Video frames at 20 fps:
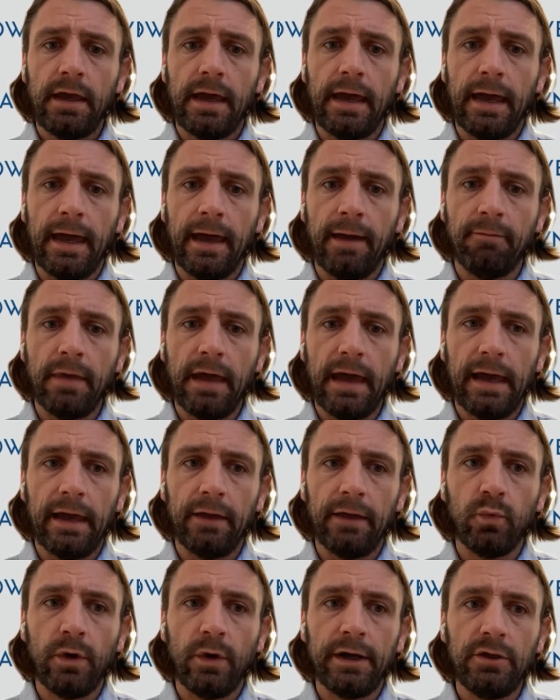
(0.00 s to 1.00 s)

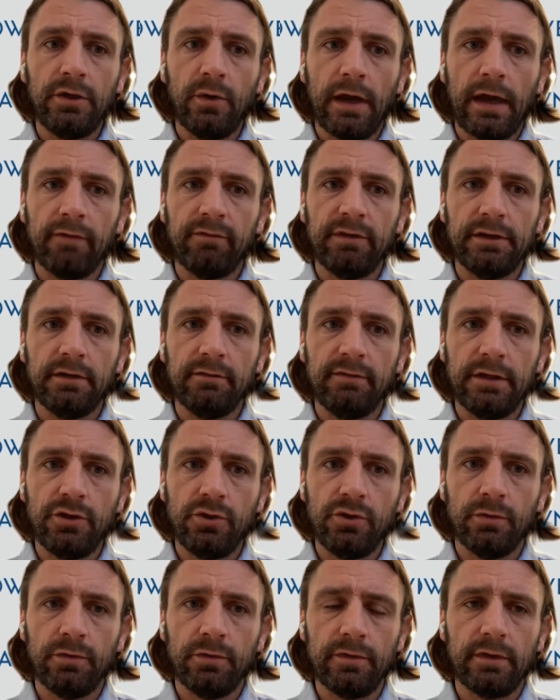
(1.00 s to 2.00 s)
And where you have
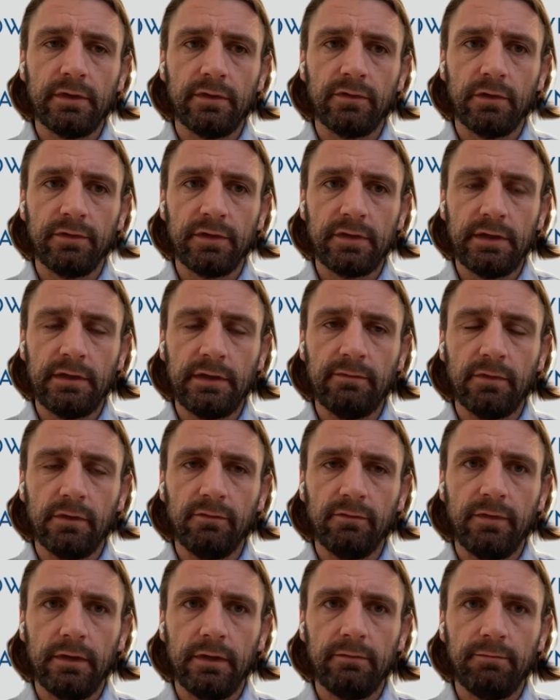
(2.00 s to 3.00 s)
individuals, there's obviously
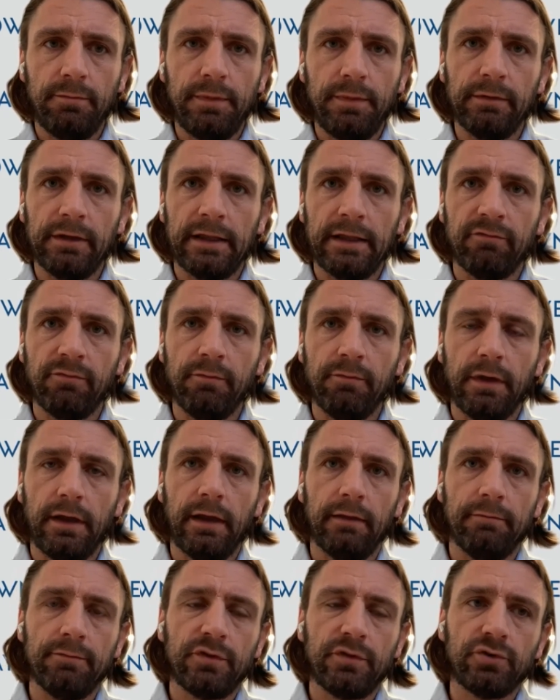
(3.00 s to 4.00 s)
people have
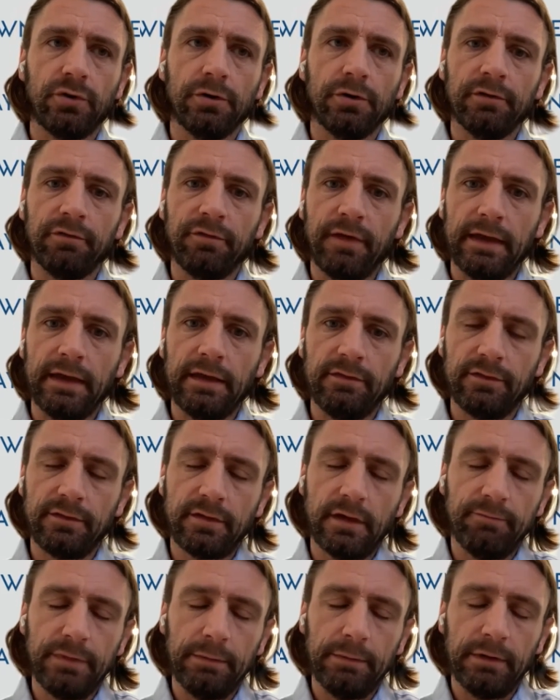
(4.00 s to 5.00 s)
stronger faith.
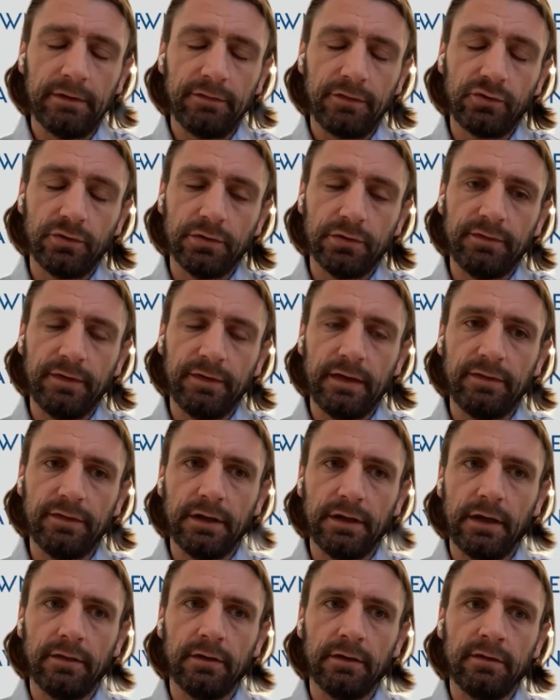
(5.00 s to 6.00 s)
Some people have stronger faith
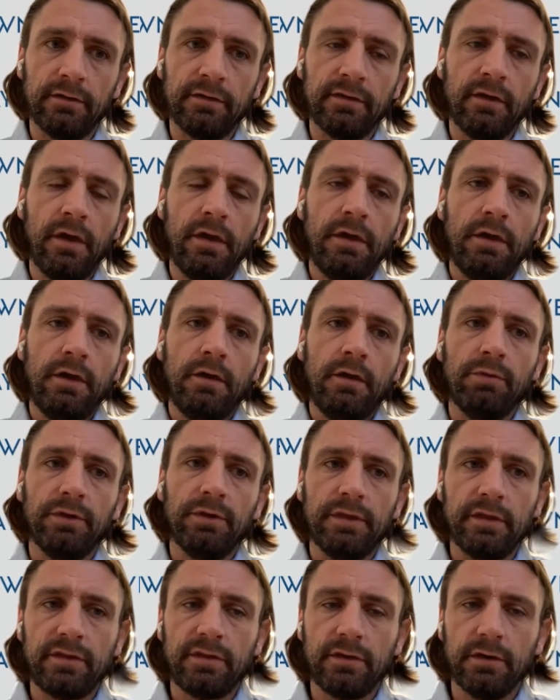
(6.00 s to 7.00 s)
than others, but
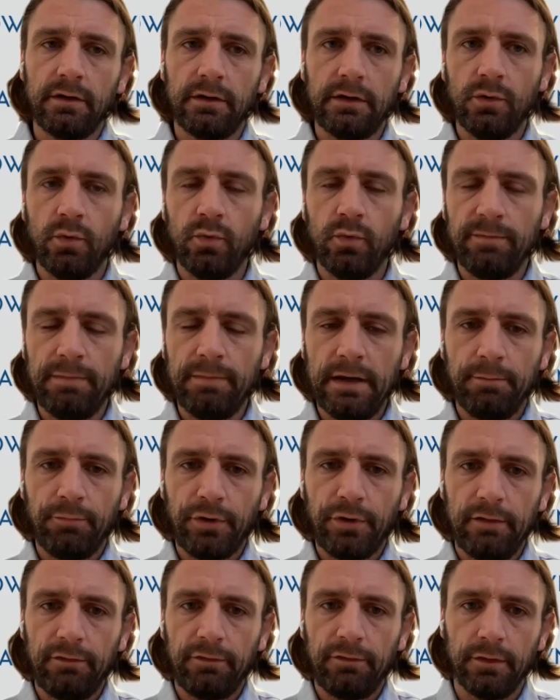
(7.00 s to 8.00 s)
there's certainly always been a
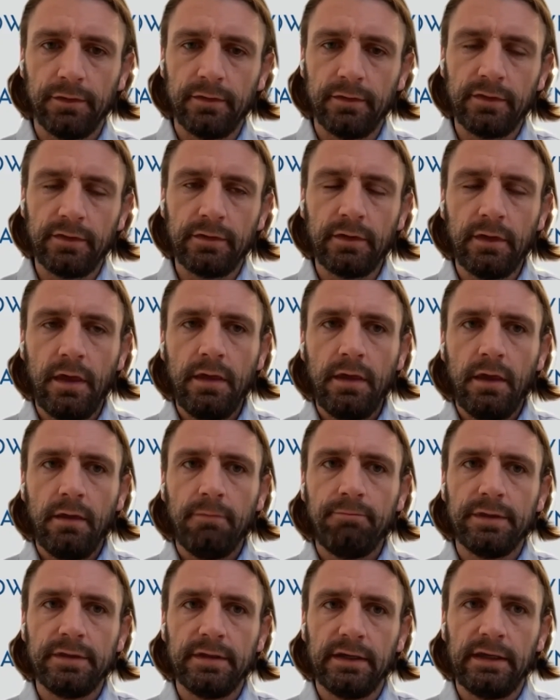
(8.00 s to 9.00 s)
preference,
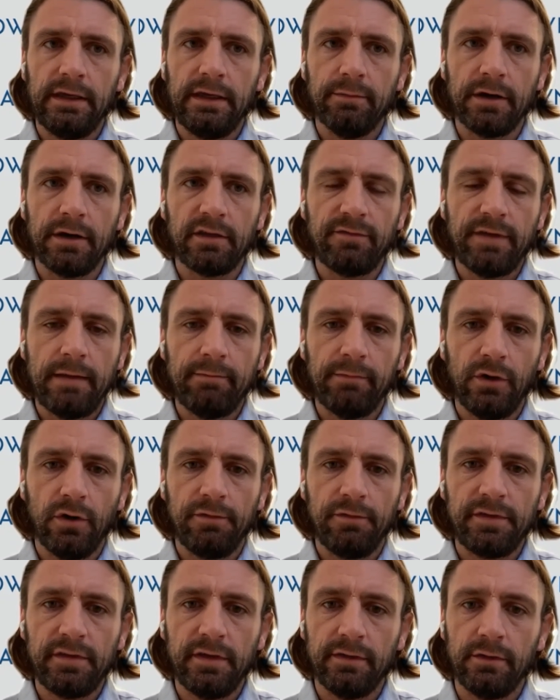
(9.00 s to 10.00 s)
particularly amongst family
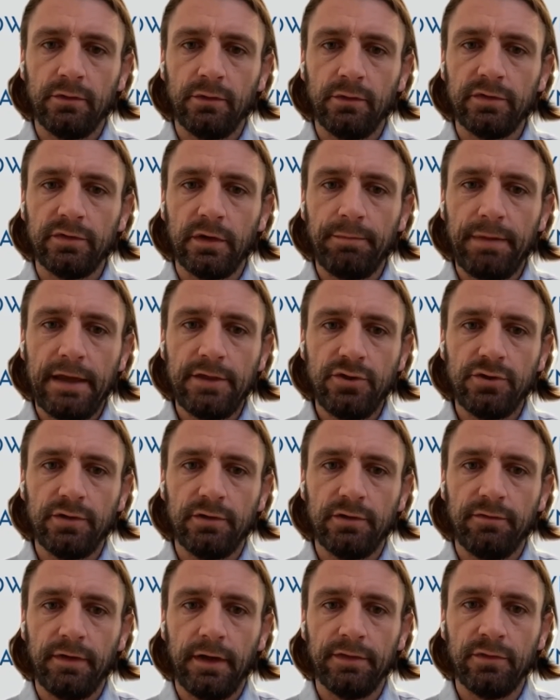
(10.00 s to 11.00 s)
offices and also
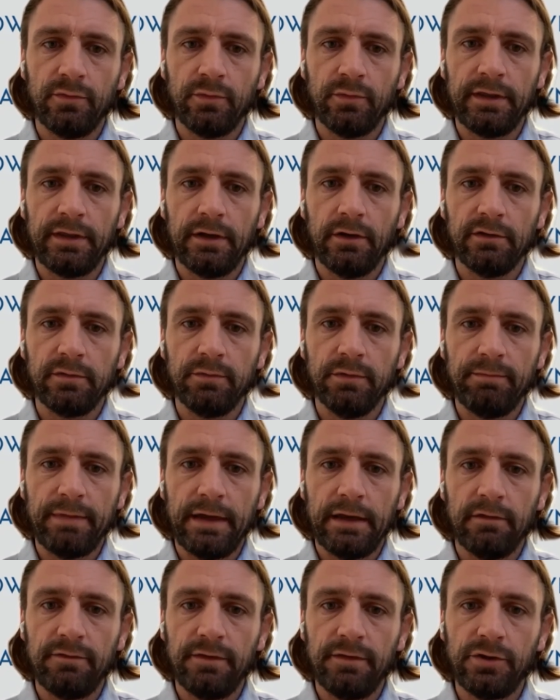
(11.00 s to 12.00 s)
pension funds, where the ultimate
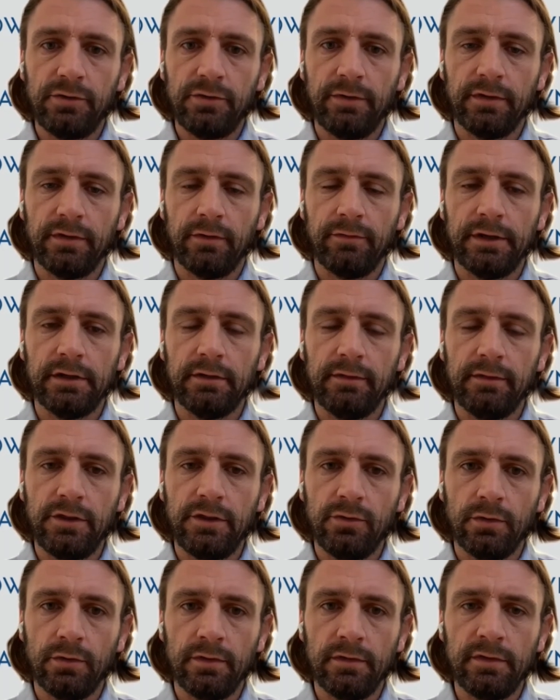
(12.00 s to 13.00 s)
beneficiaries are
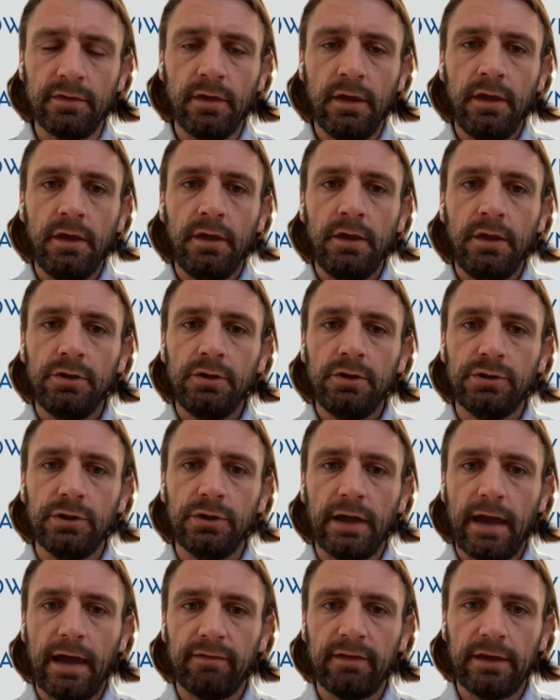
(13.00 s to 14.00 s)
individuals, to
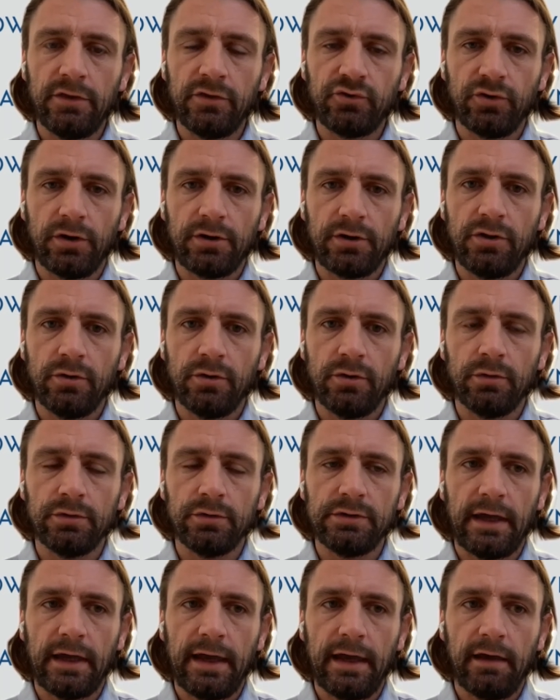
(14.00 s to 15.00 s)
have a structure or
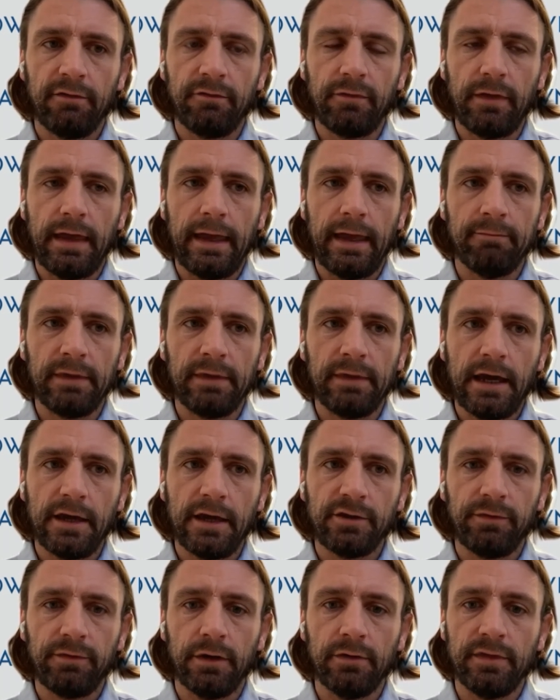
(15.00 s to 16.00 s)
to have
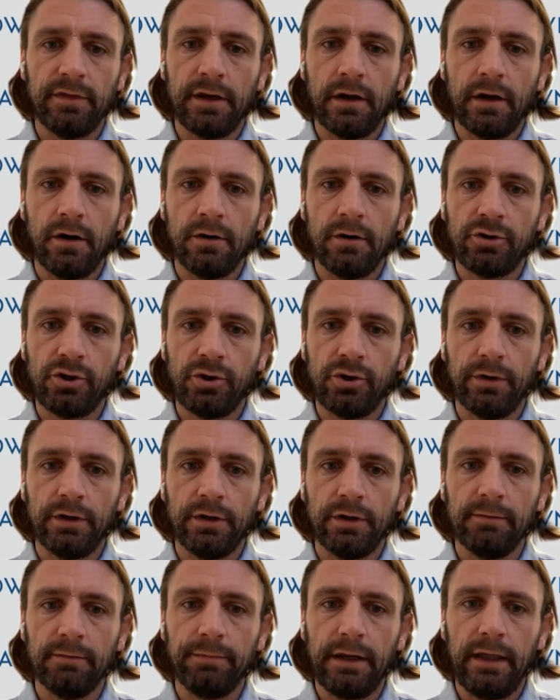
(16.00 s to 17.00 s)
cash flows that are
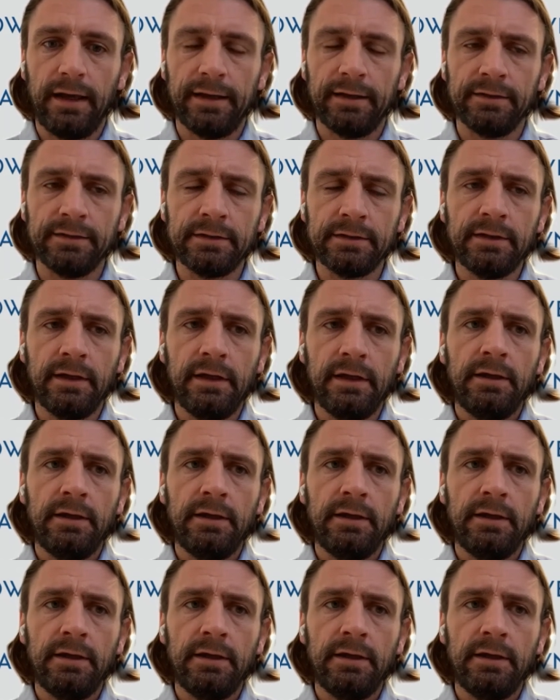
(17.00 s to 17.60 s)
Sharia compliant.